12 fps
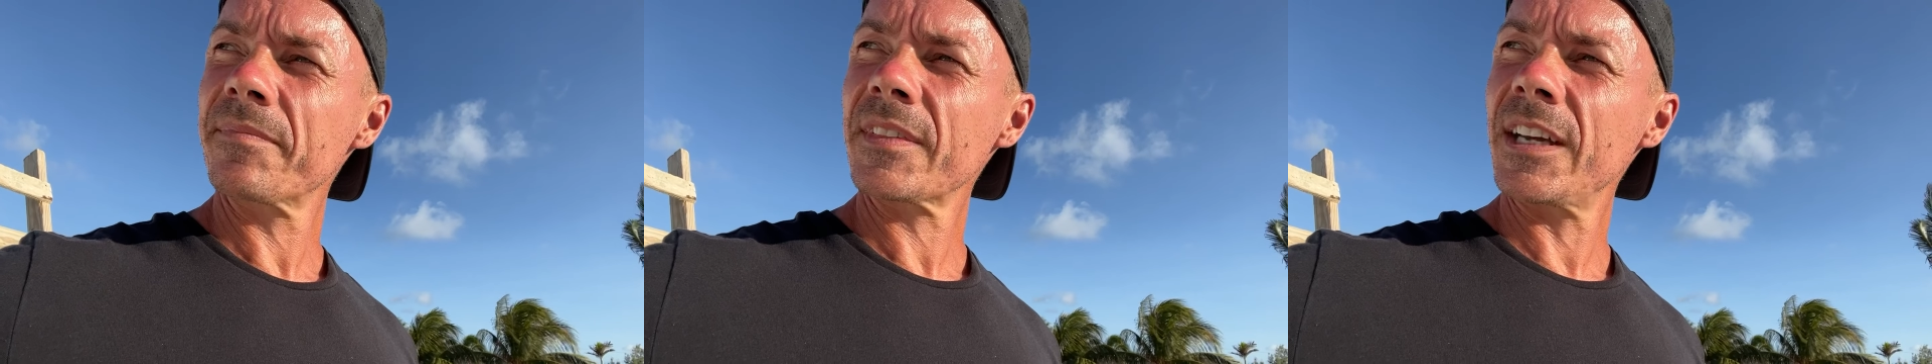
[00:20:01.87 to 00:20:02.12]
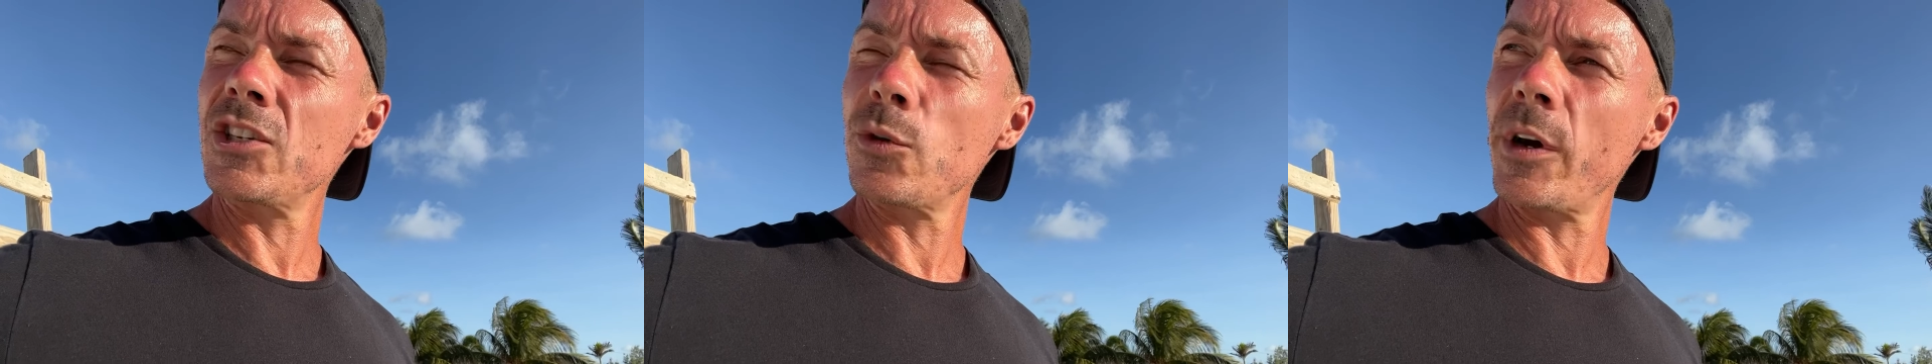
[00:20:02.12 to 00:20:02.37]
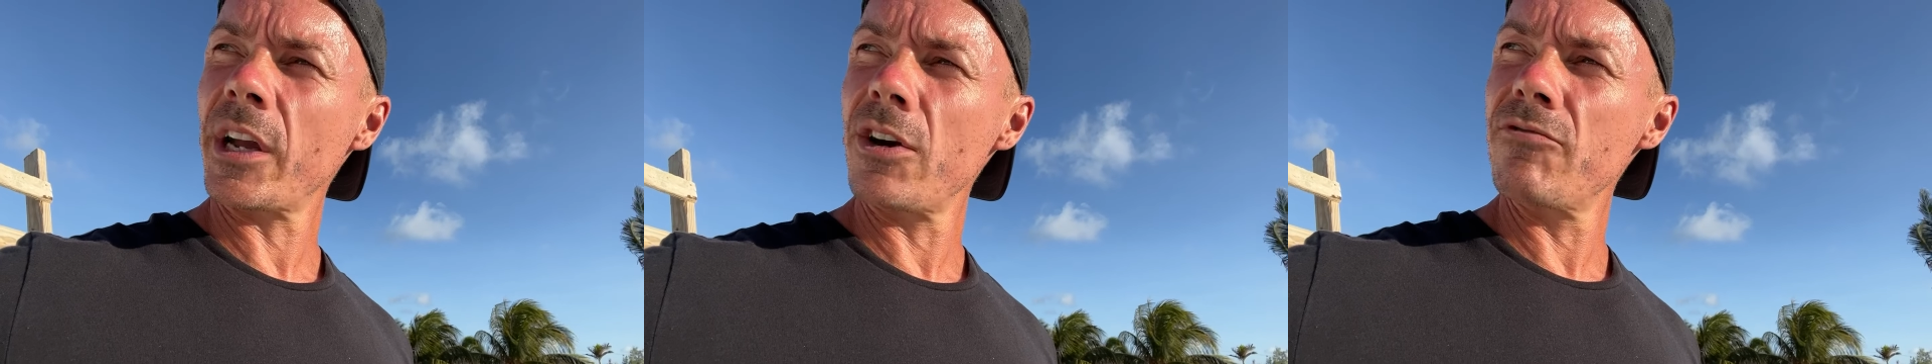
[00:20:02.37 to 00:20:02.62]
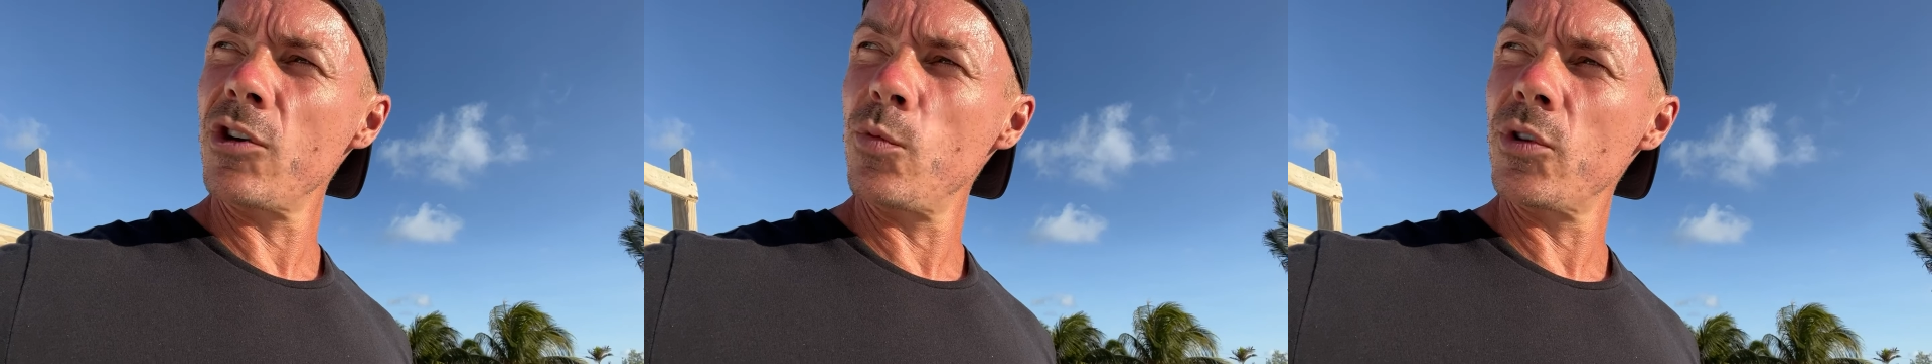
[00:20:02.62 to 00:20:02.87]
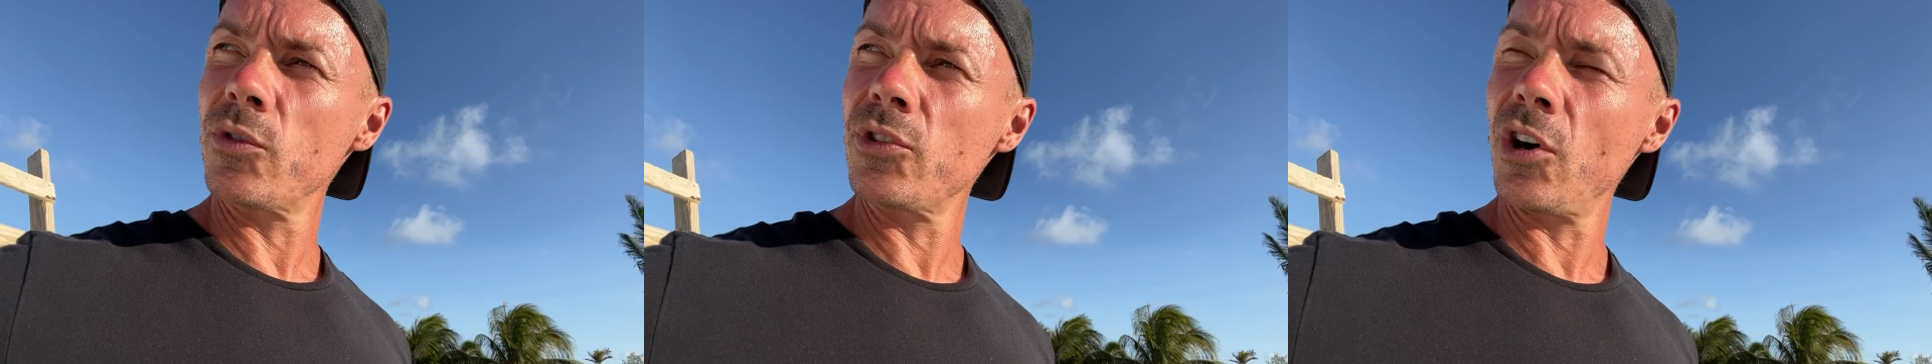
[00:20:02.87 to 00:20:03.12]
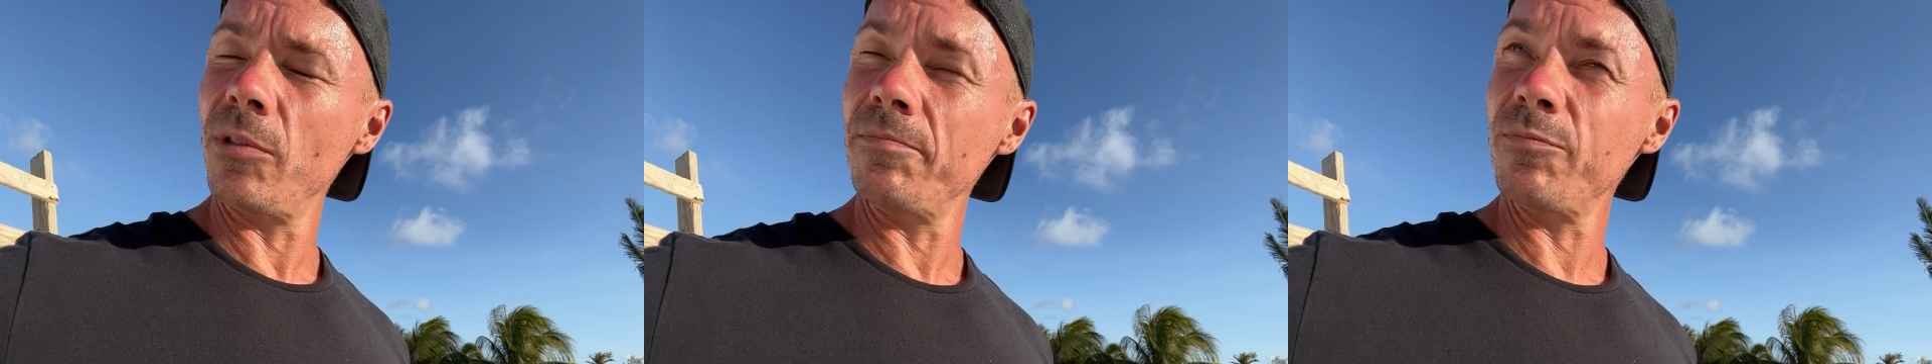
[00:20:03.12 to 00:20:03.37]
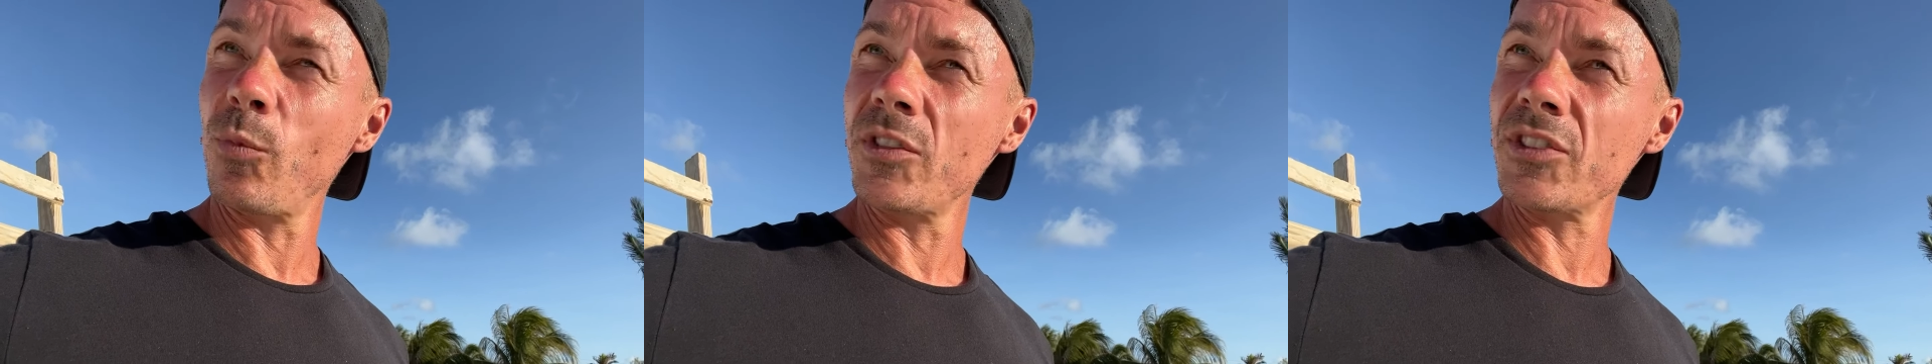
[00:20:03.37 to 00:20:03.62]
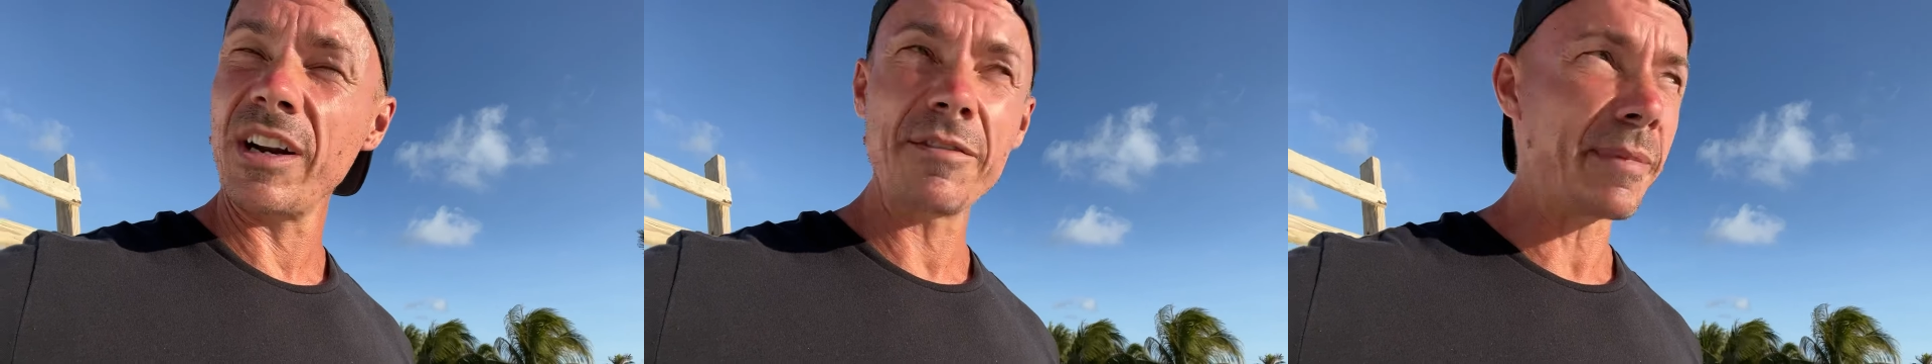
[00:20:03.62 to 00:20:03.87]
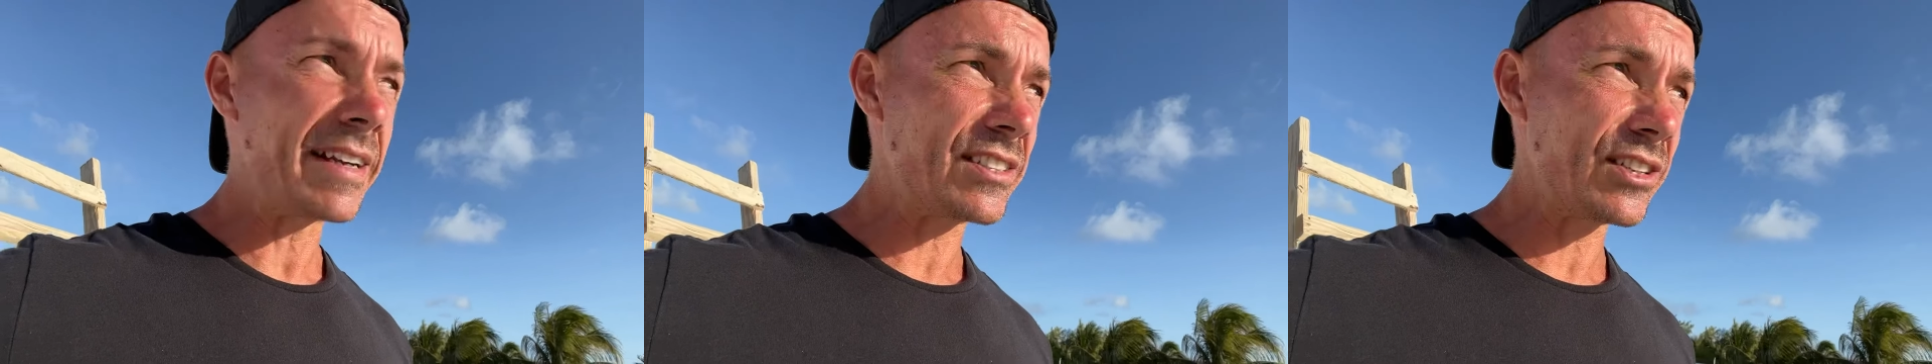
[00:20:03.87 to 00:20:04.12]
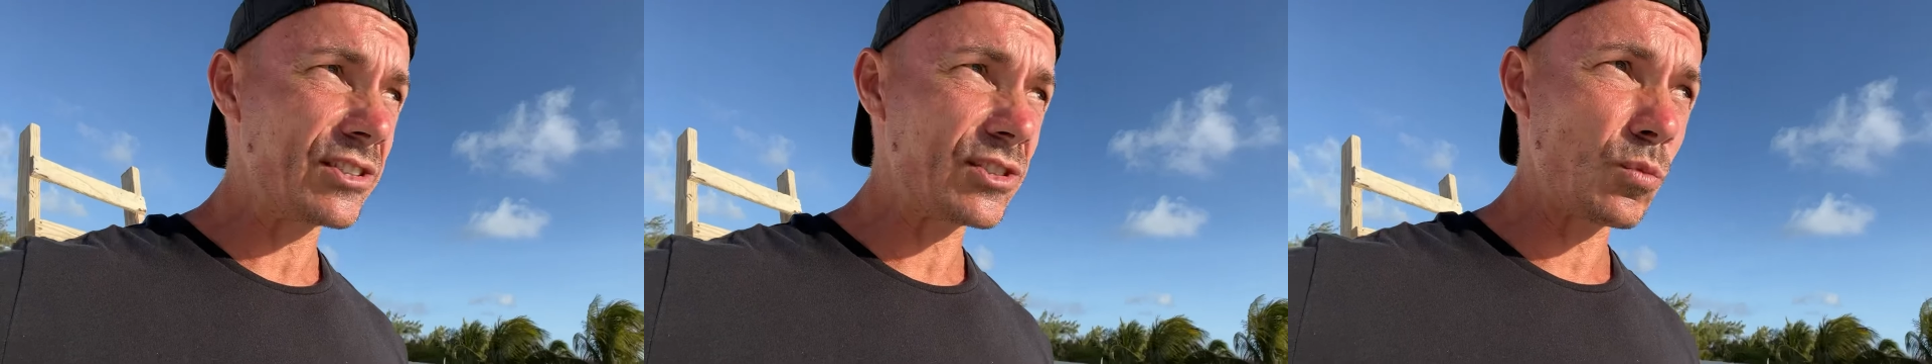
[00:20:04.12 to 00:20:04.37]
and do I go real wood or not? One's going to have maintenance